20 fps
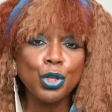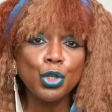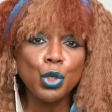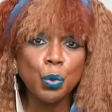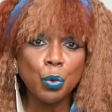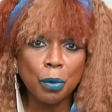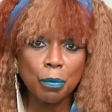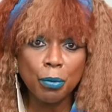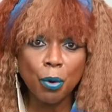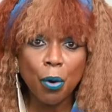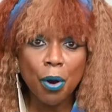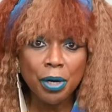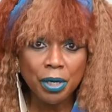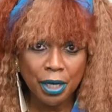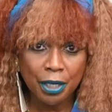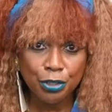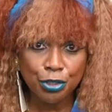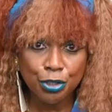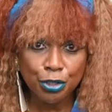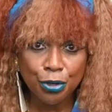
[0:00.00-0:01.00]
you were born
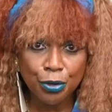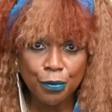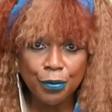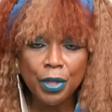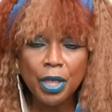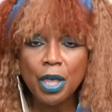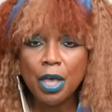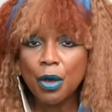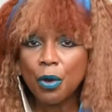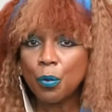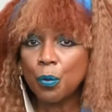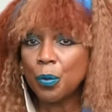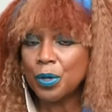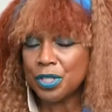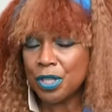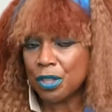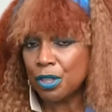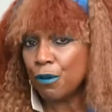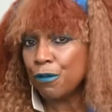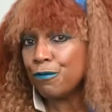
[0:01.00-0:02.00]
under. Was
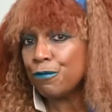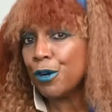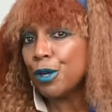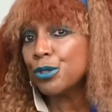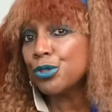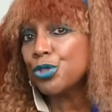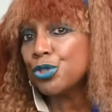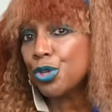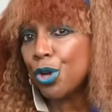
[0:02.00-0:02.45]
it the first